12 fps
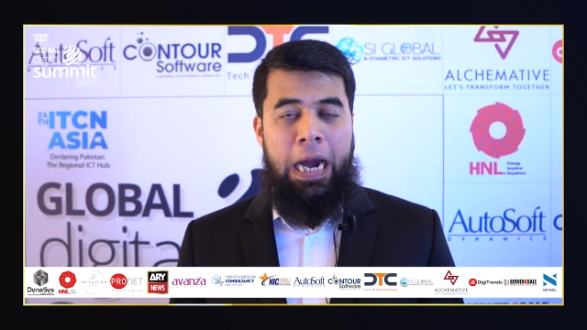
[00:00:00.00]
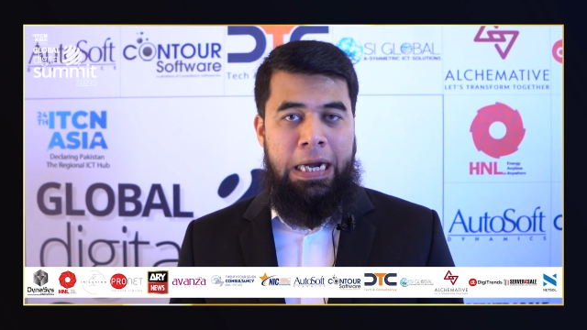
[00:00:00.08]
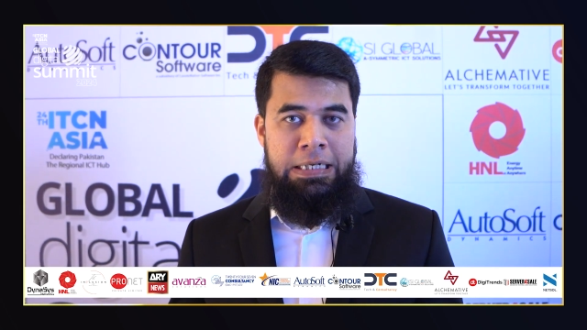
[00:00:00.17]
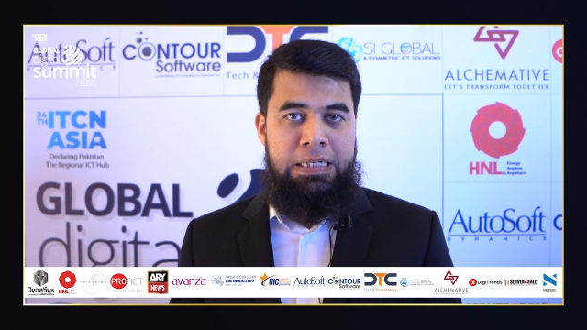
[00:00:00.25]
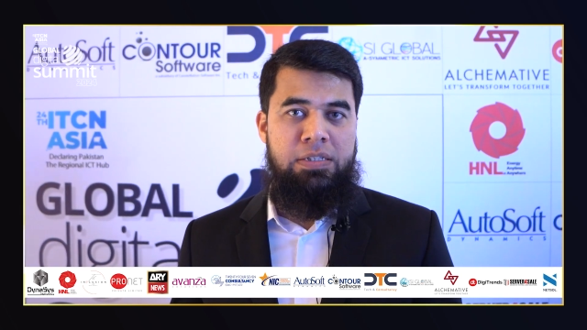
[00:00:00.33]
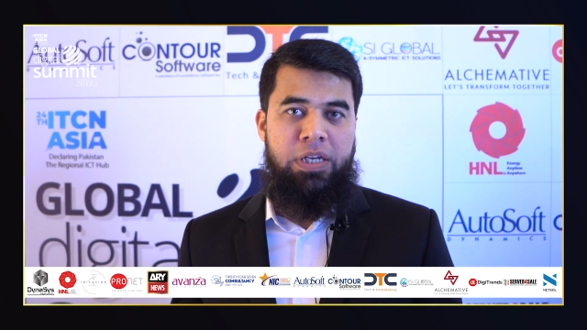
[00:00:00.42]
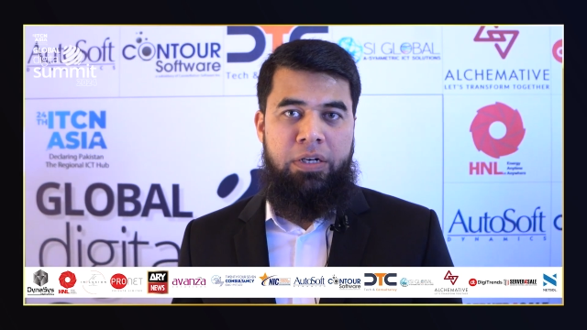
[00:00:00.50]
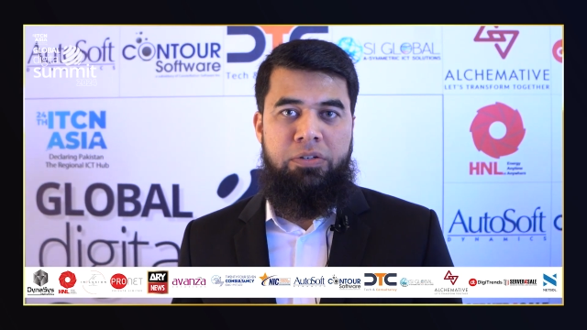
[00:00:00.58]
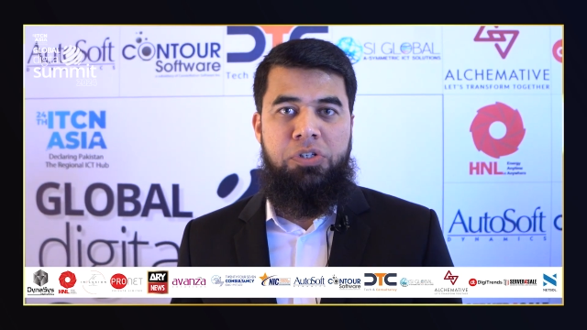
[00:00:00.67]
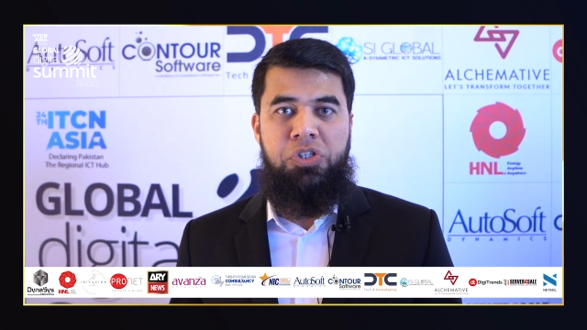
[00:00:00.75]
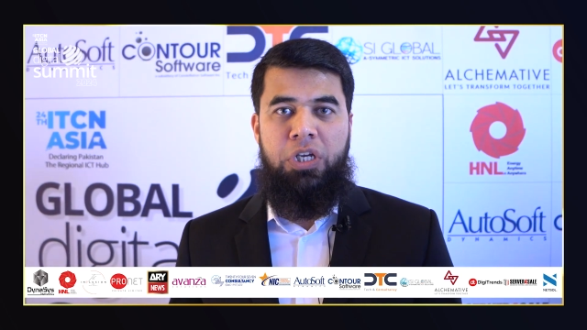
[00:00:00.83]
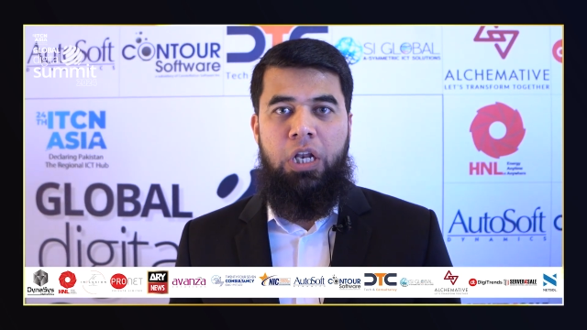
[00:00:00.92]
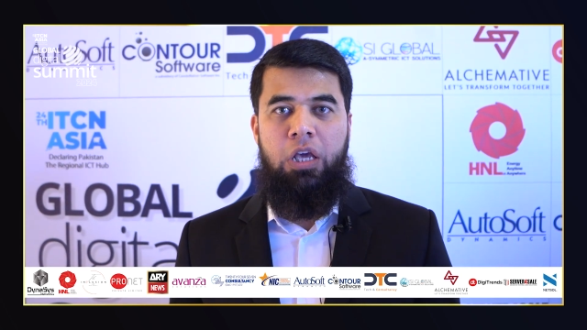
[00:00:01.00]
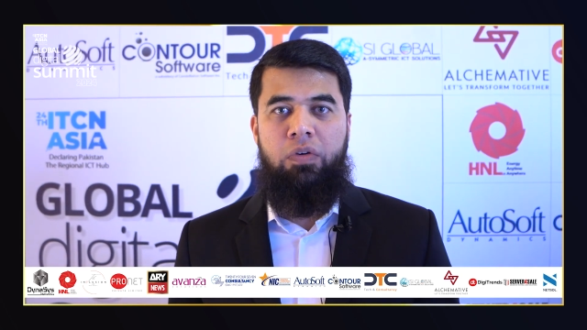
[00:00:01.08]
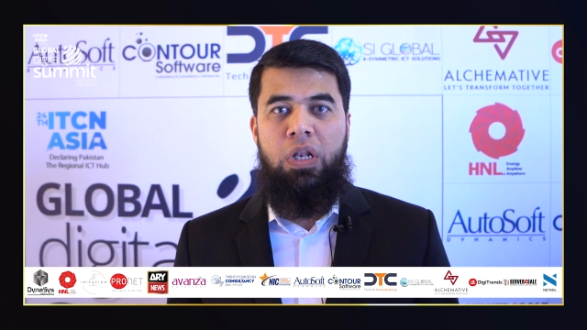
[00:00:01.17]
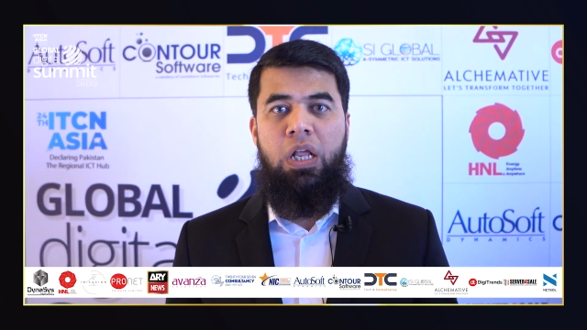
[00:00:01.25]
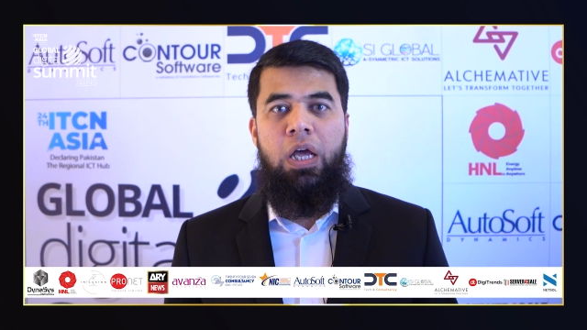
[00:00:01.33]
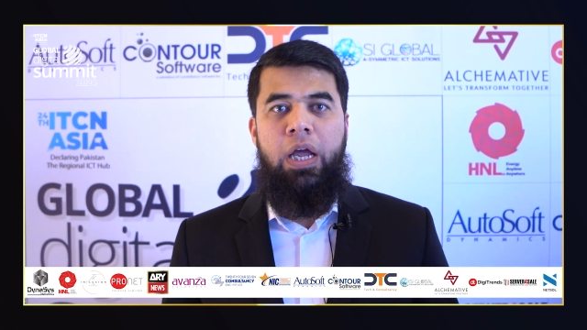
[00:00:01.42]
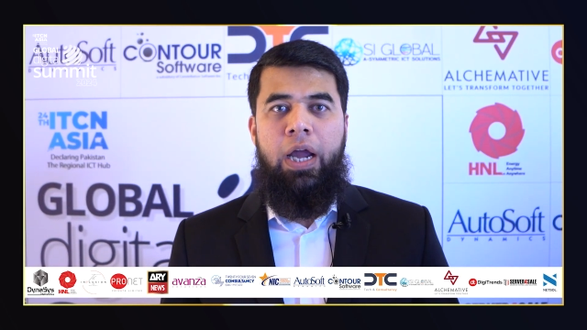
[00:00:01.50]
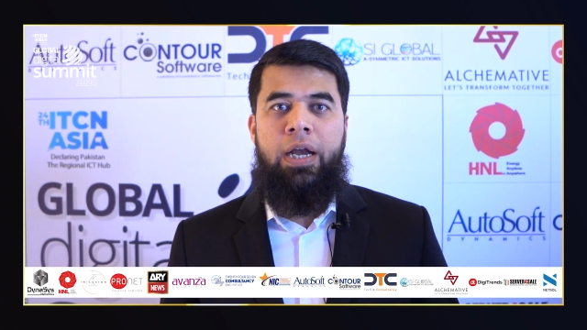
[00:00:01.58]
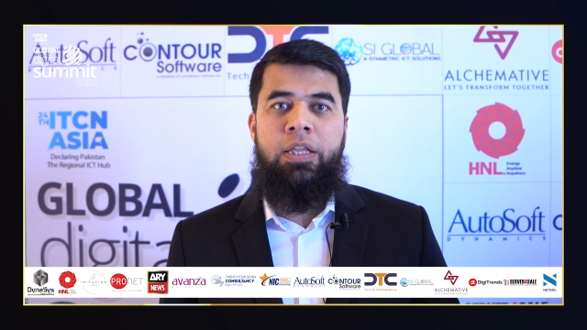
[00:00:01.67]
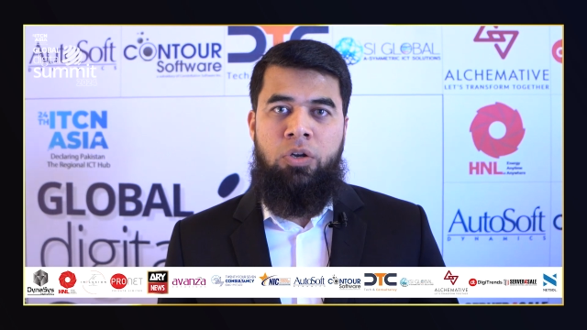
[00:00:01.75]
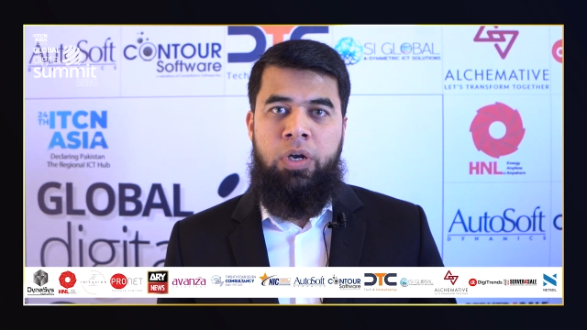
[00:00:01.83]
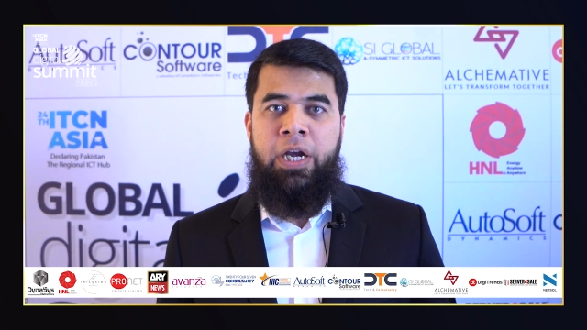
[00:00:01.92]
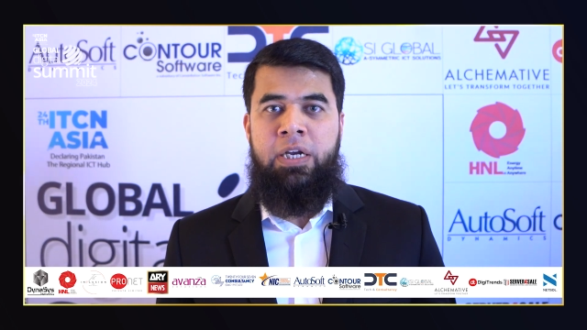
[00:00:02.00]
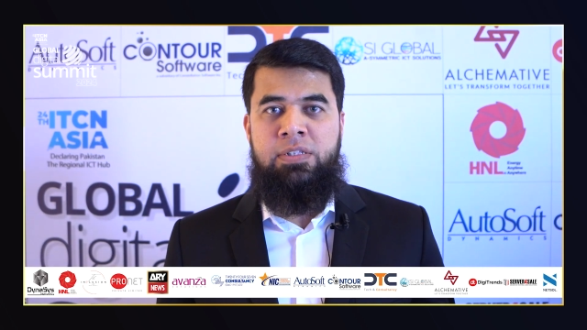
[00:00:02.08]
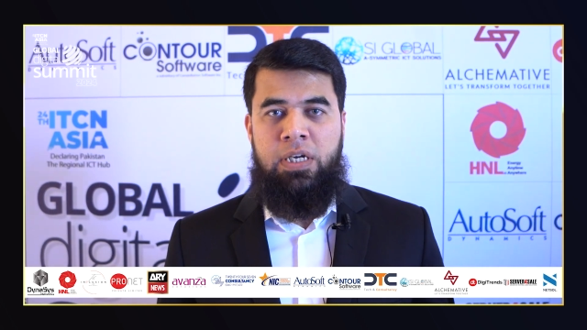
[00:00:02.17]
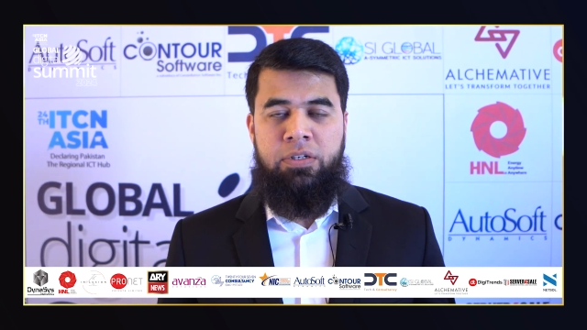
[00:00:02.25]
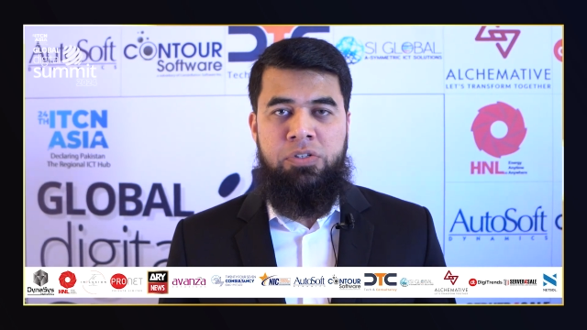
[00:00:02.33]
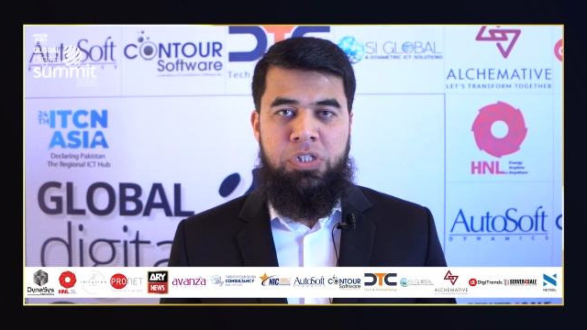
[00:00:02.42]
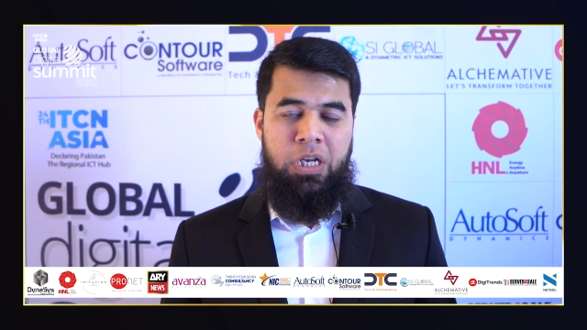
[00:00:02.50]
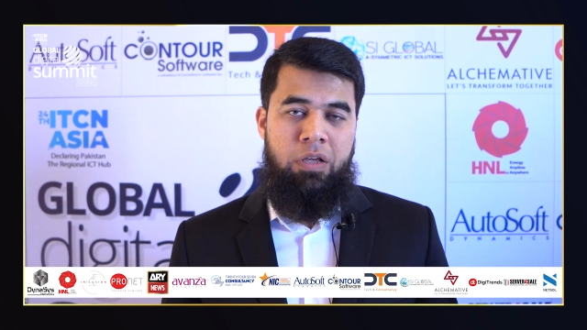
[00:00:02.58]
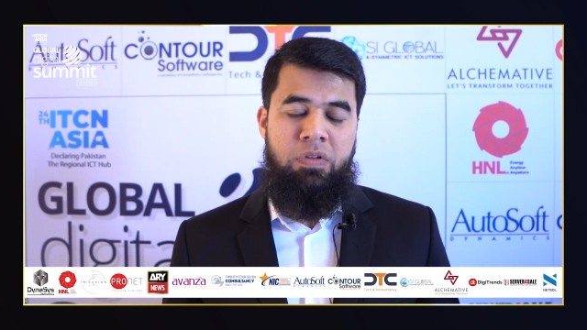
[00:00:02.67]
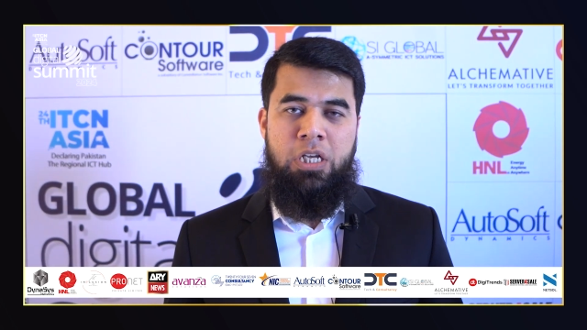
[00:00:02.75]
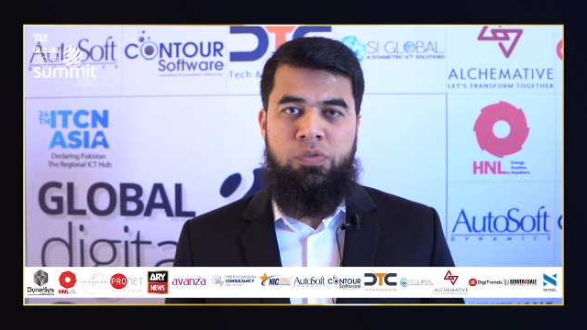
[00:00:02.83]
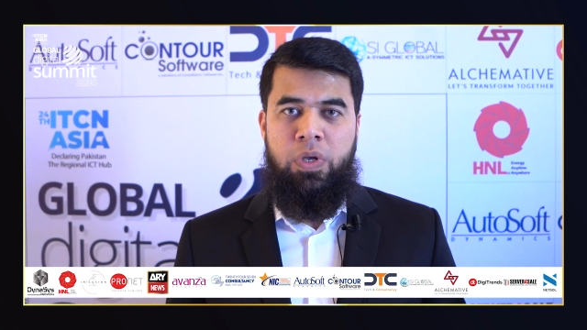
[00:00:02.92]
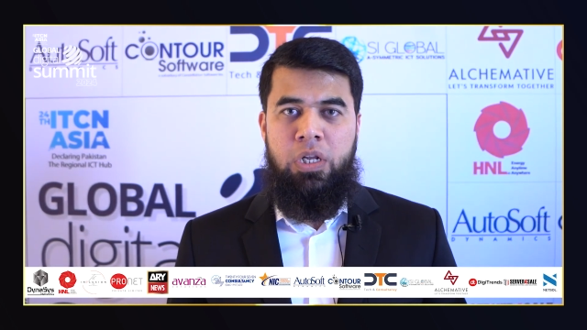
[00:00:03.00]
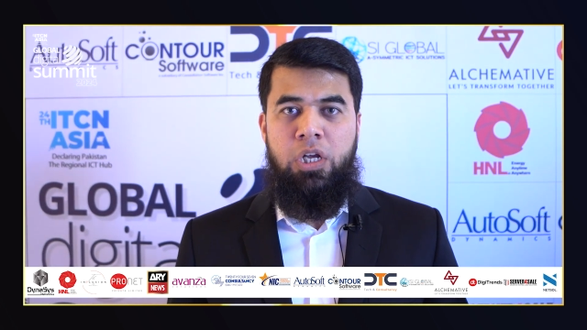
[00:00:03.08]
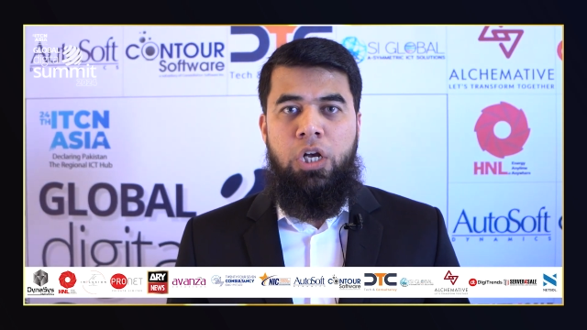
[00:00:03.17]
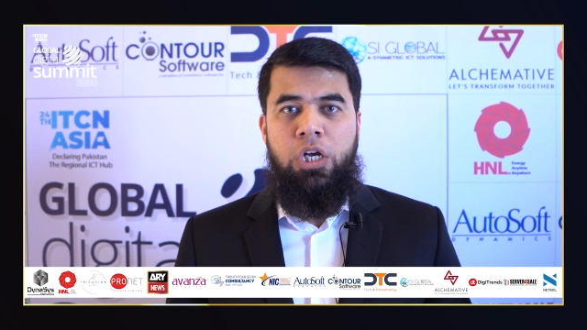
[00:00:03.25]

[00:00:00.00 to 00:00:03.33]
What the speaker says: IT sector C-level and the non-IT sector C-level as well.